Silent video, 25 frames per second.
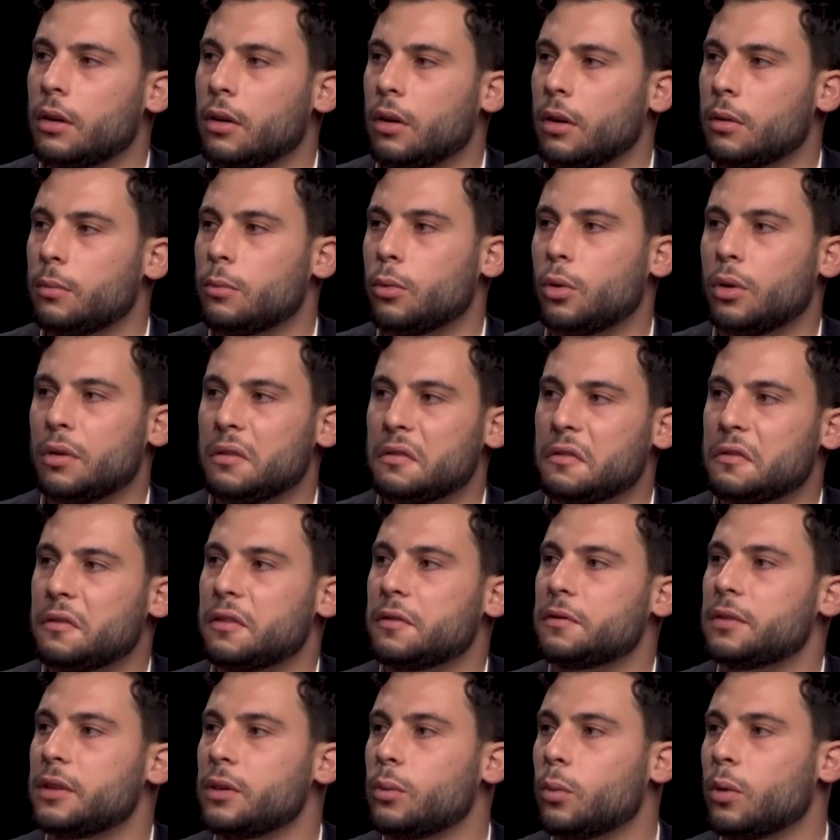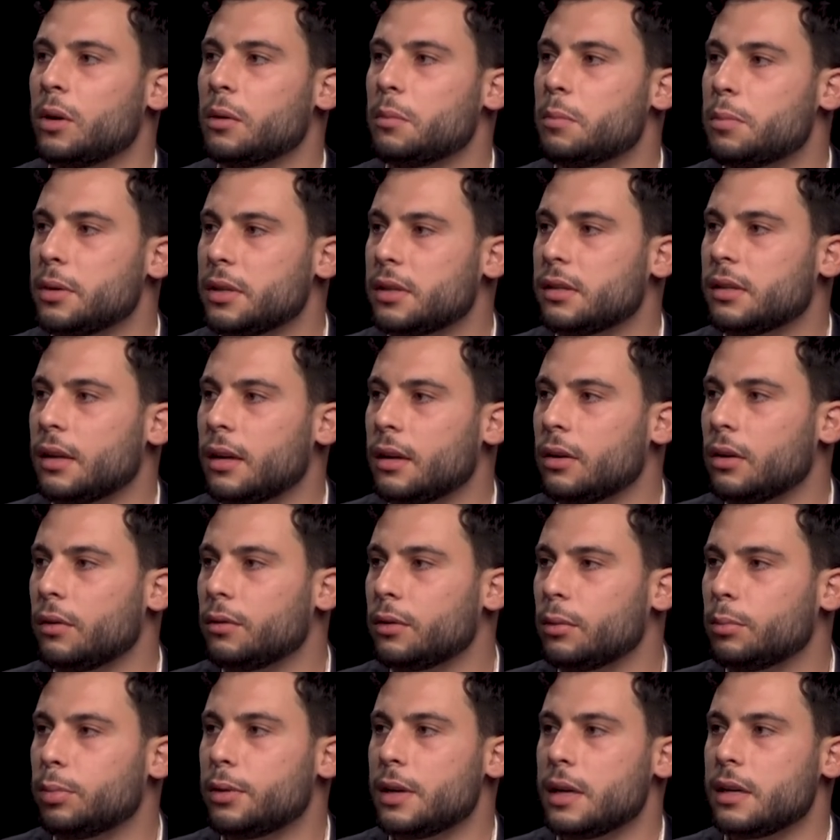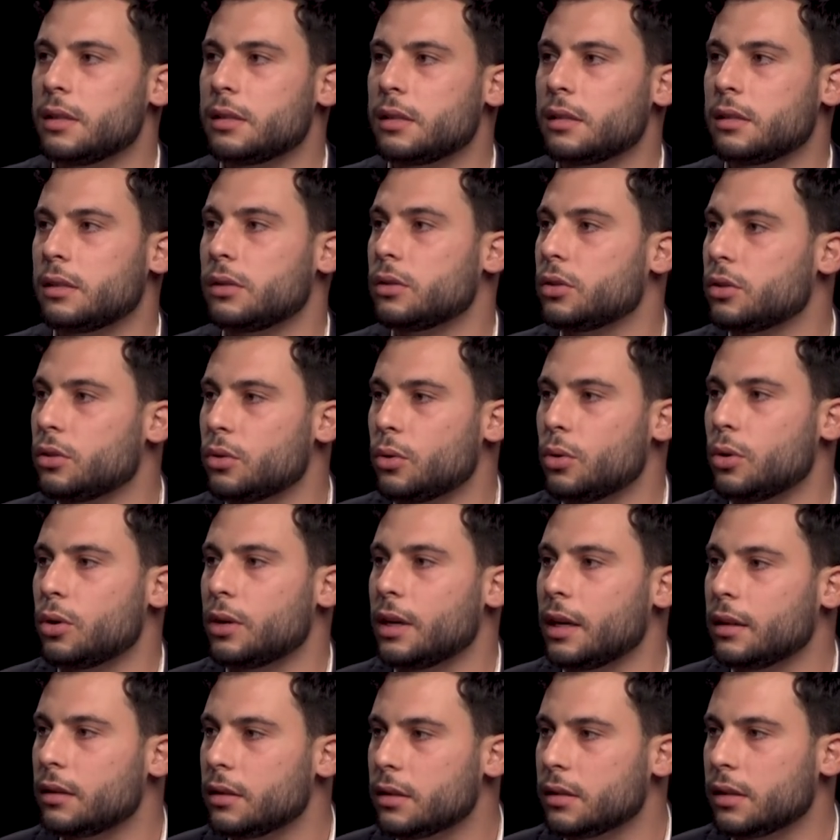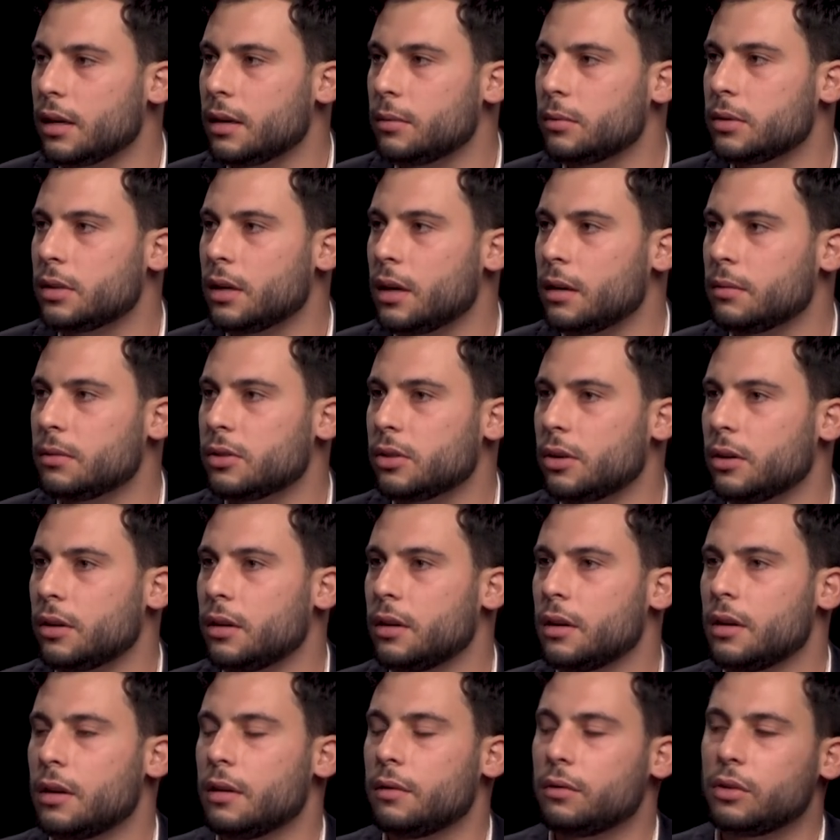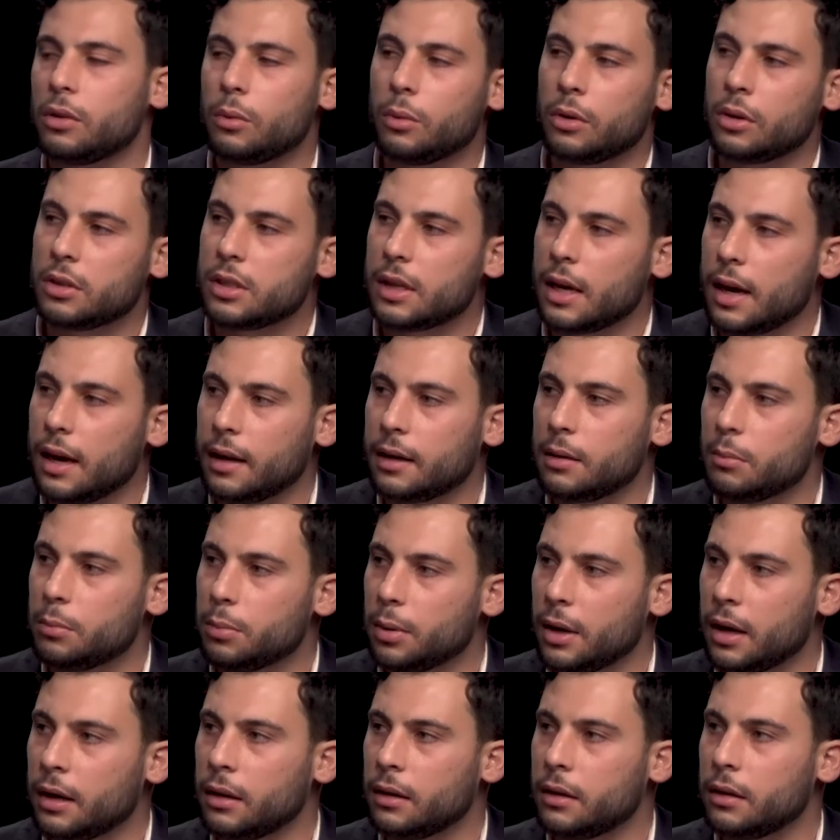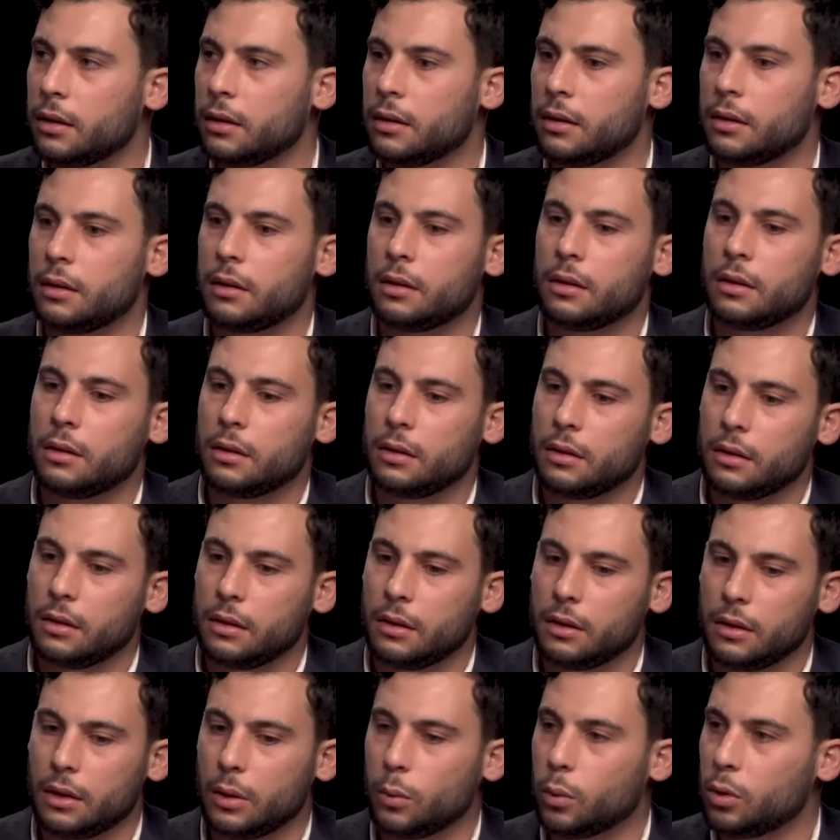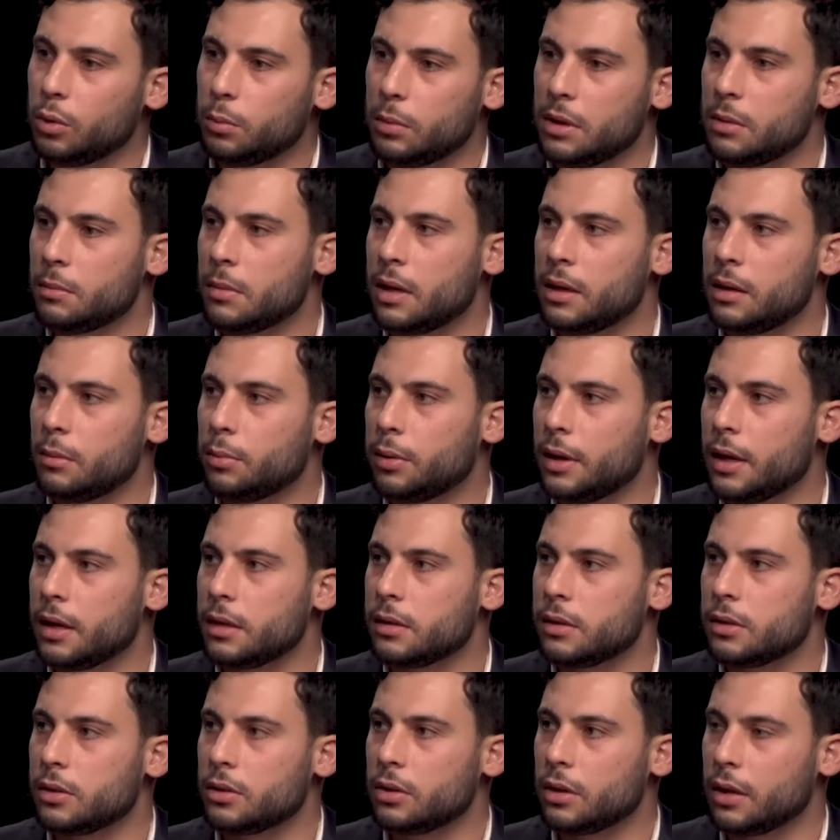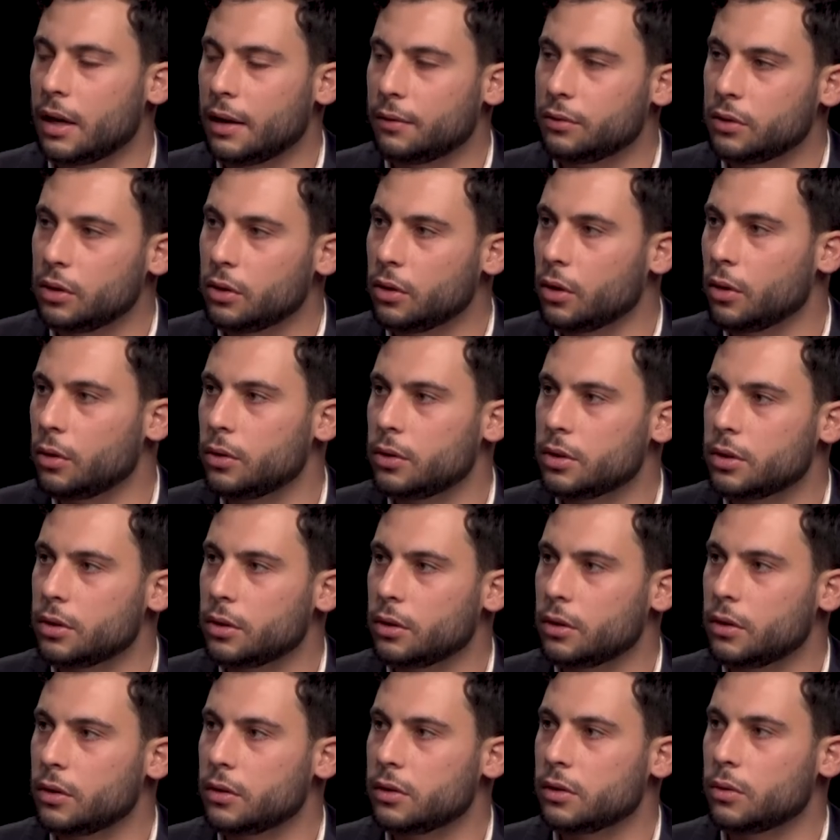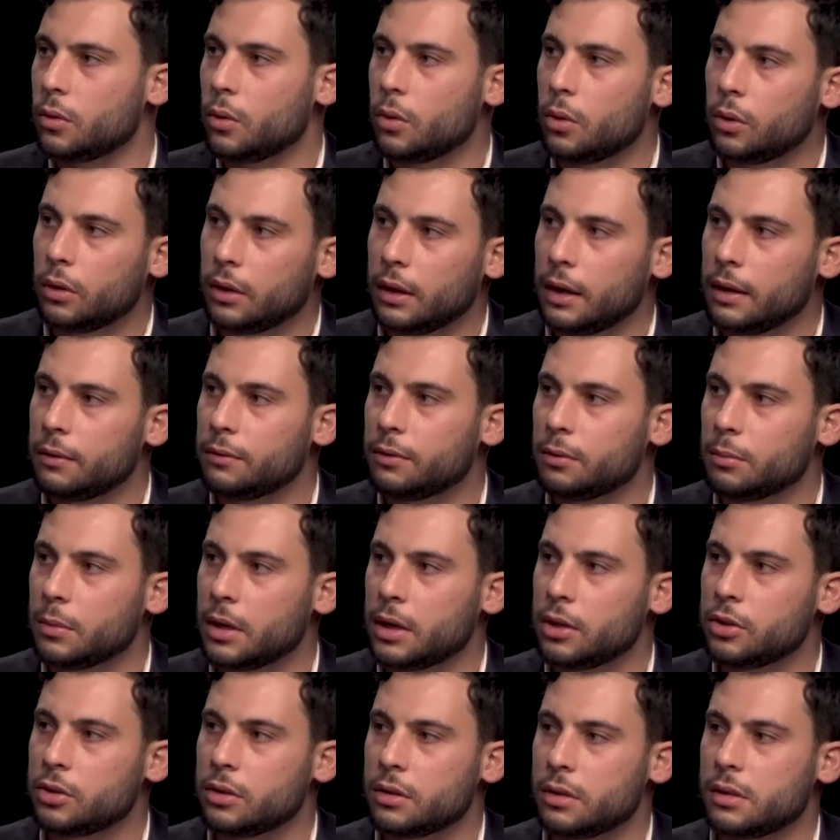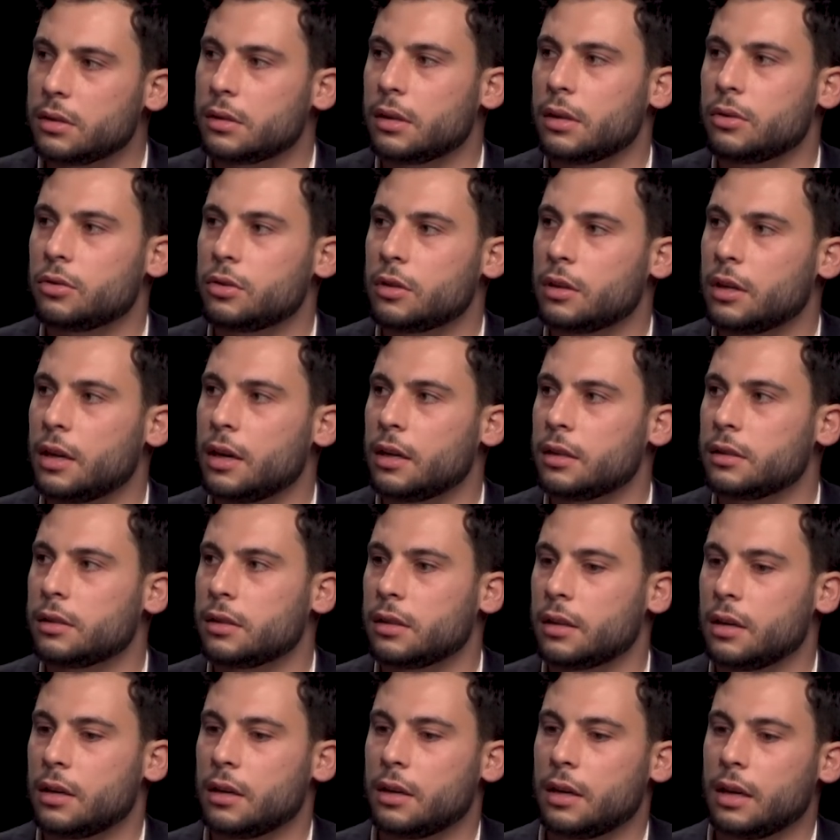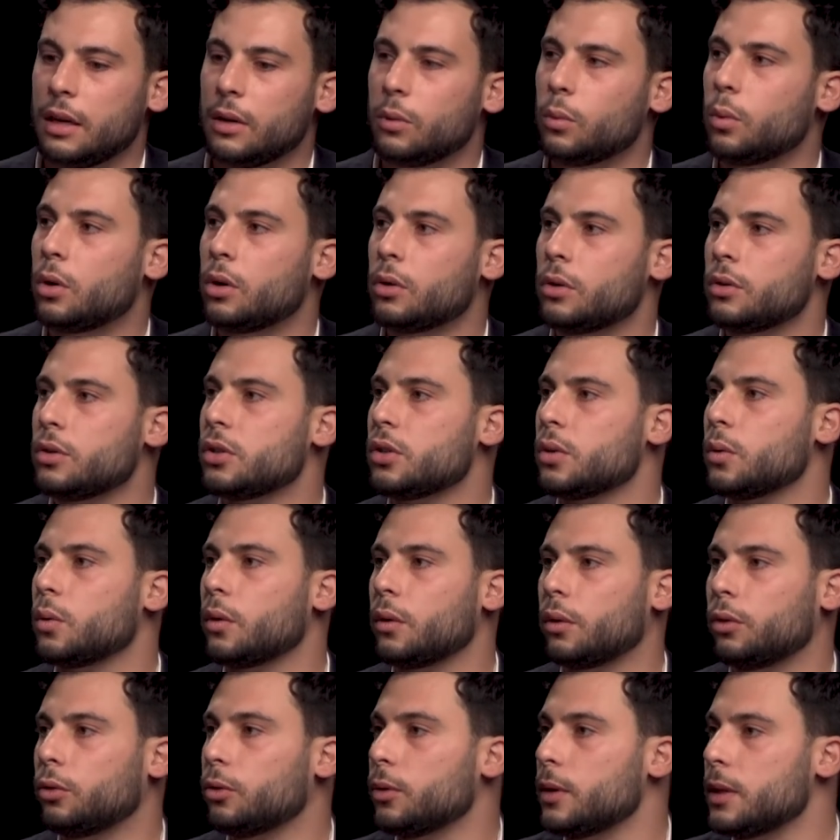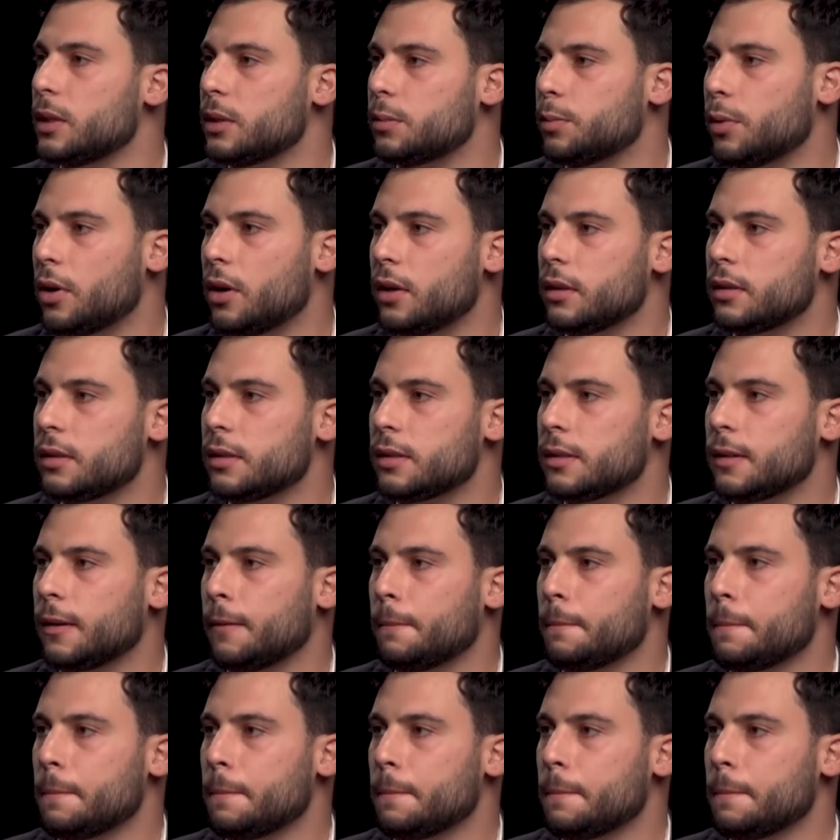on more than 51% of the places it's stored at the same time. So if you wanted to hack a bank, there wouldn't be many places you'd have to go to because all the information is centralized in 1 or 2 or 3 spots.